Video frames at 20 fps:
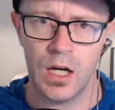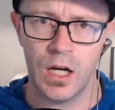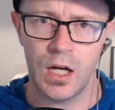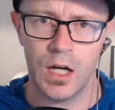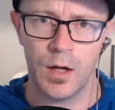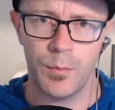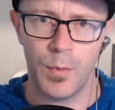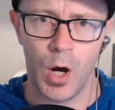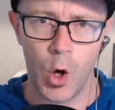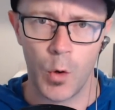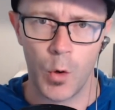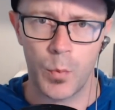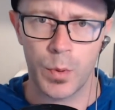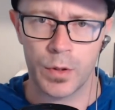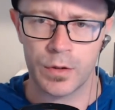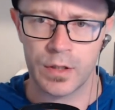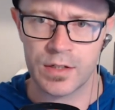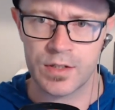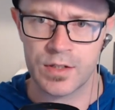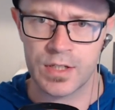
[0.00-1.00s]

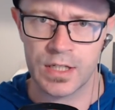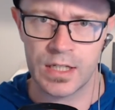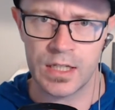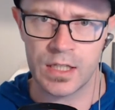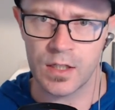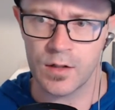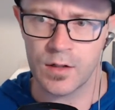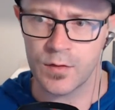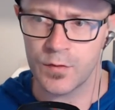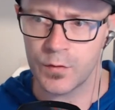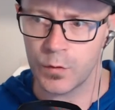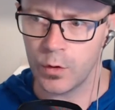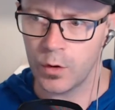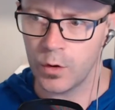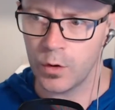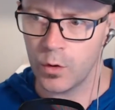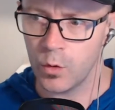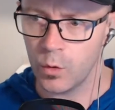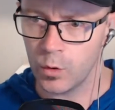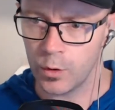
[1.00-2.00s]
open and together
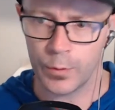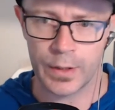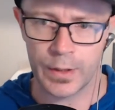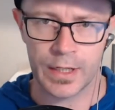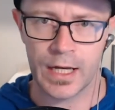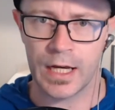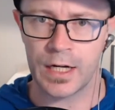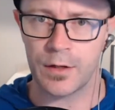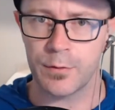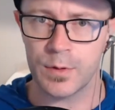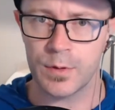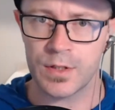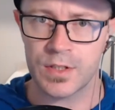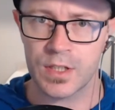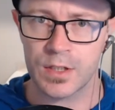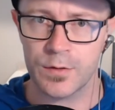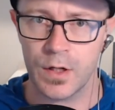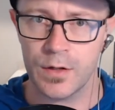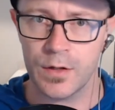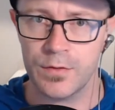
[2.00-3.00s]
for all the Regarding
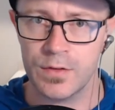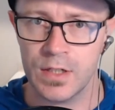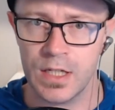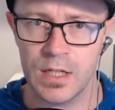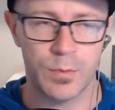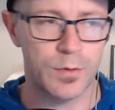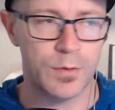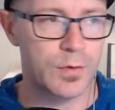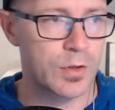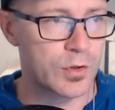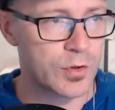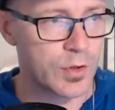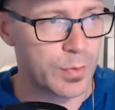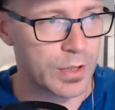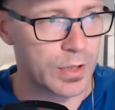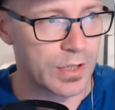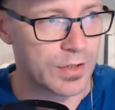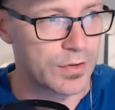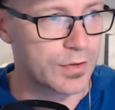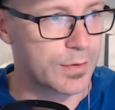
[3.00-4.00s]
365 team of
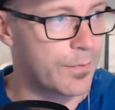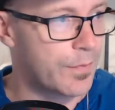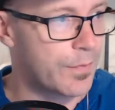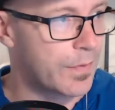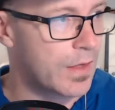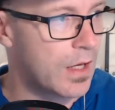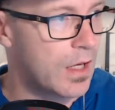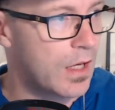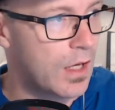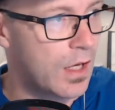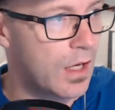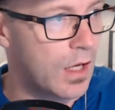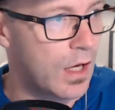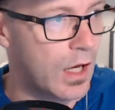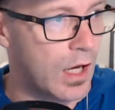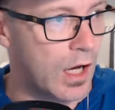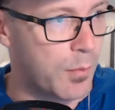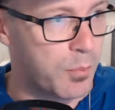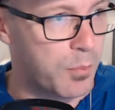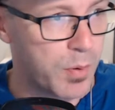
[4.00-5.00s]
contributors.
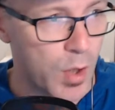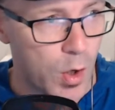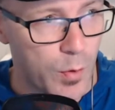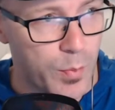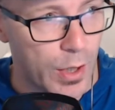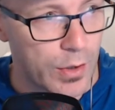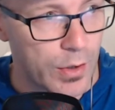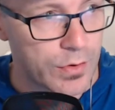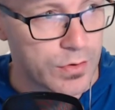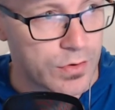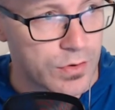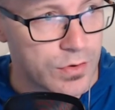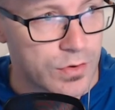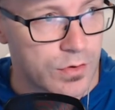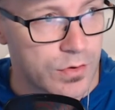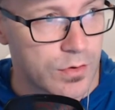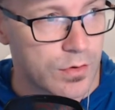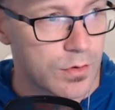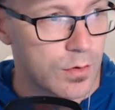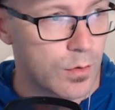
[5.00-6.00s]
Blog
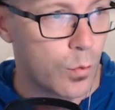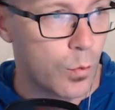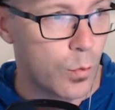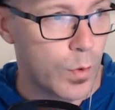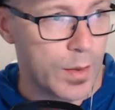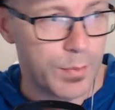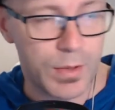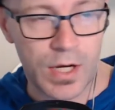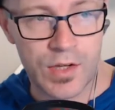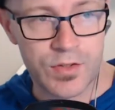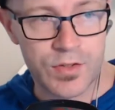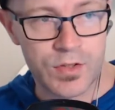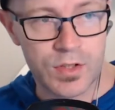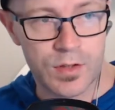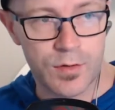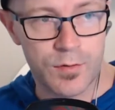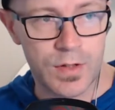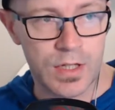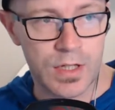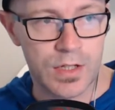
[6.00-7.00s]
posts, webcasts
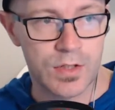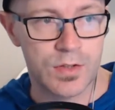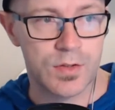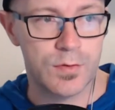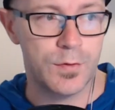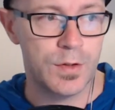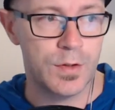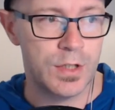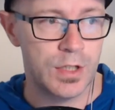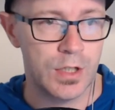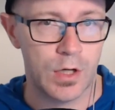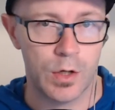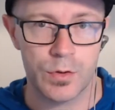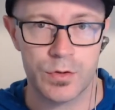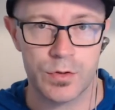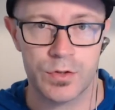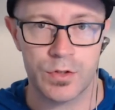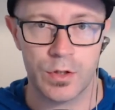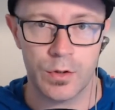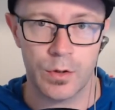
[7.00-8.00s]
and events,
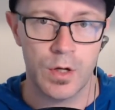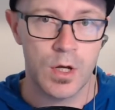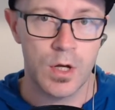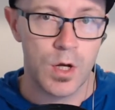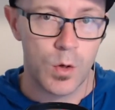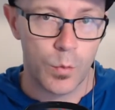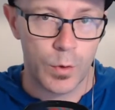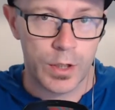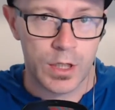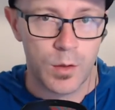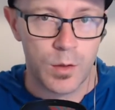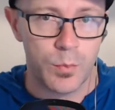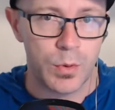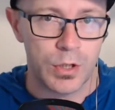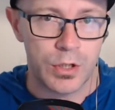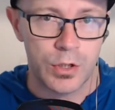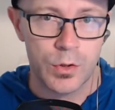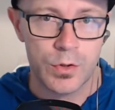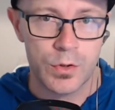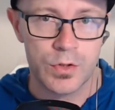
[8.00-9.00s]
videos. So we're going to
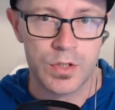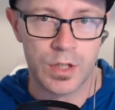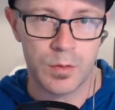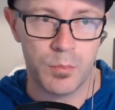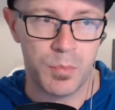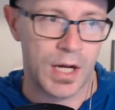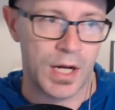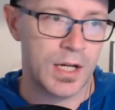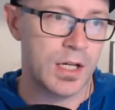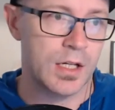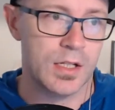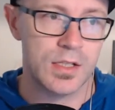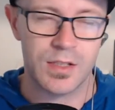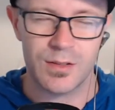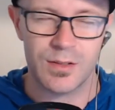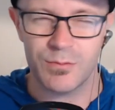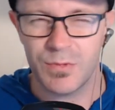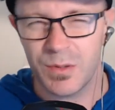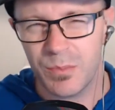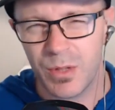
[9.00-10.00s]
be using
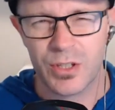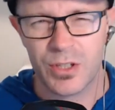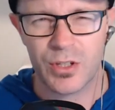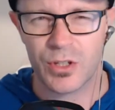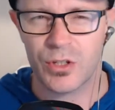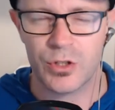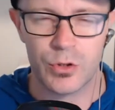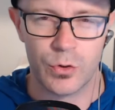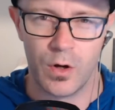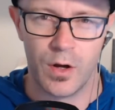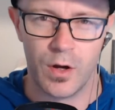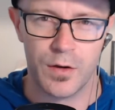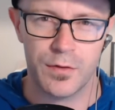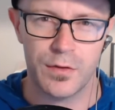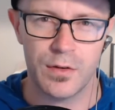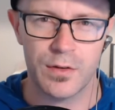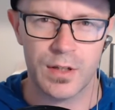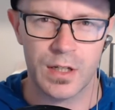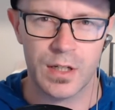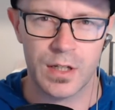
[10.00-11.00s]
buckets, and we might just try a
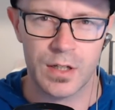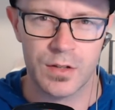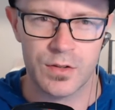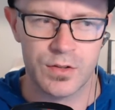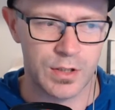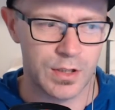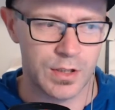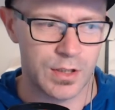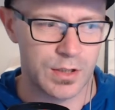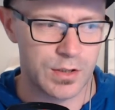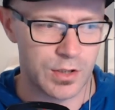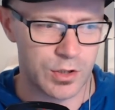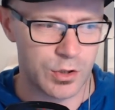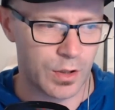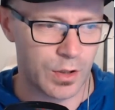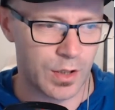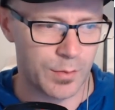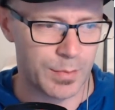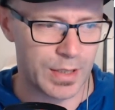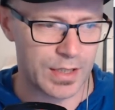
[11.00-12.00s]
few things to
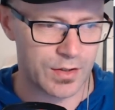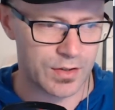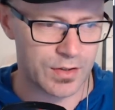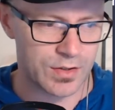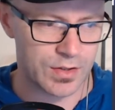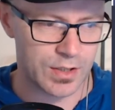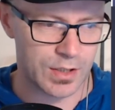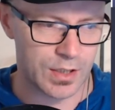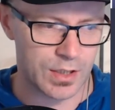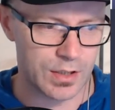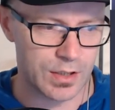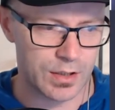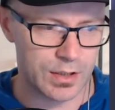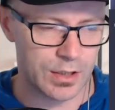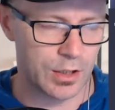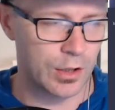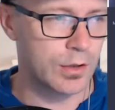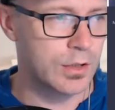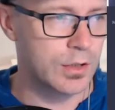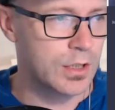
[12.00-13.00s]
try and make this
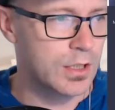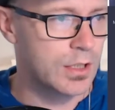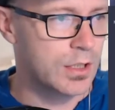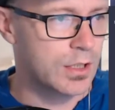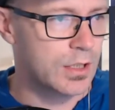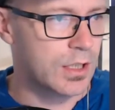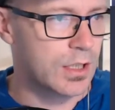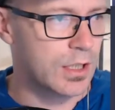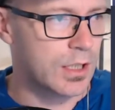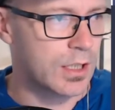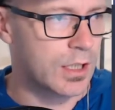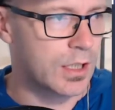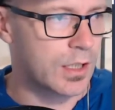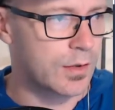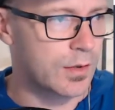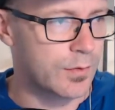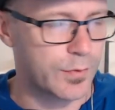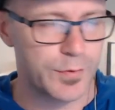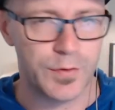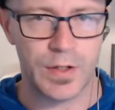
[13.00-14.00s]

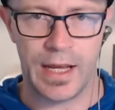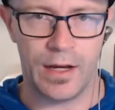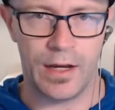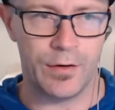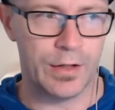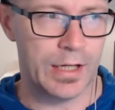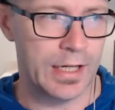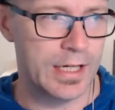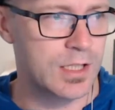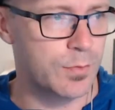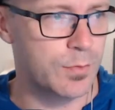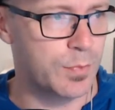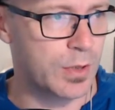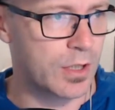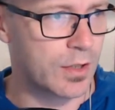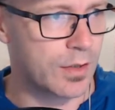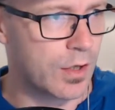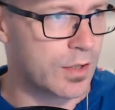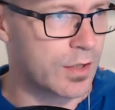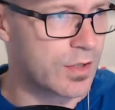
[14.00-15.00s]
fit our needs,
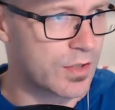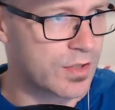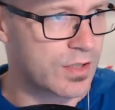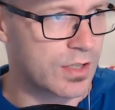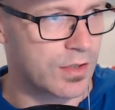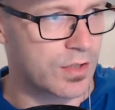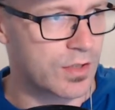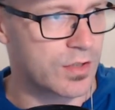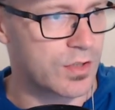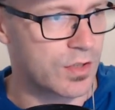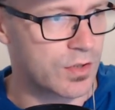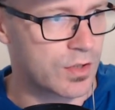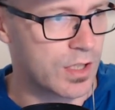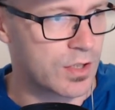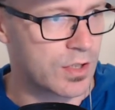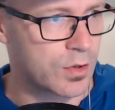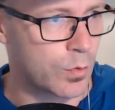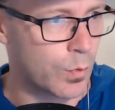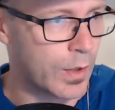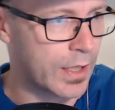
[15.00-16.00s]
but I just see this
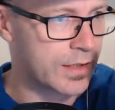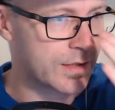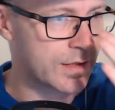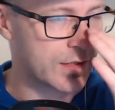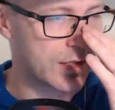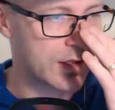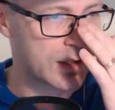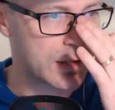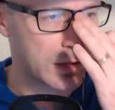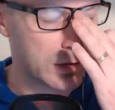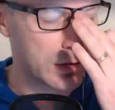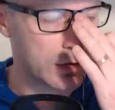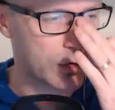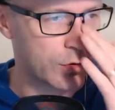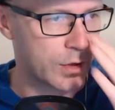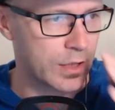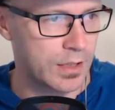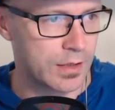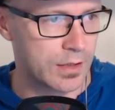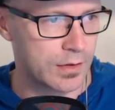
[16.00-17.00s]
as a way to
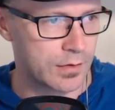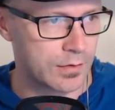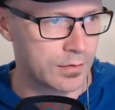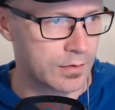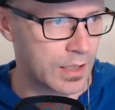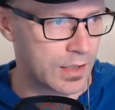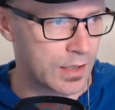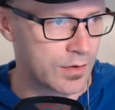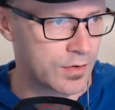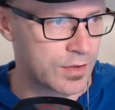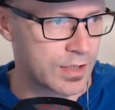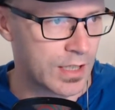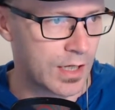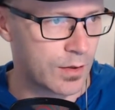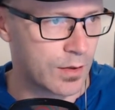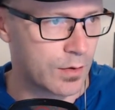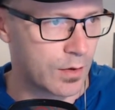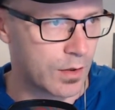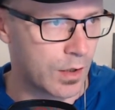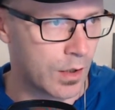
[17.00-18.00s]
look at it and
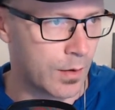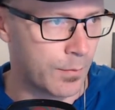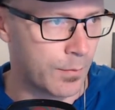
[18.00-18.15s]
start